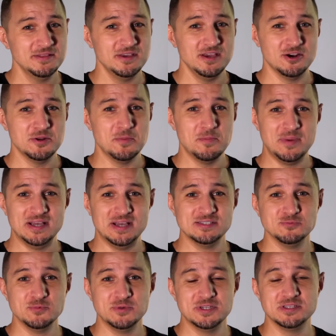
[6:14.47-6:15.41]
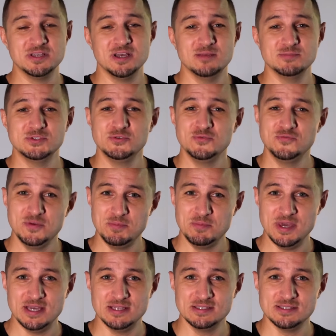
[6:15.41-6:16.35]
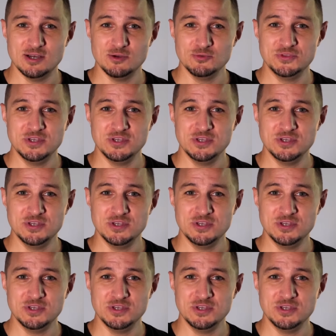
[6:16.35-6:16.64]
They are the best when it comes to VPNs out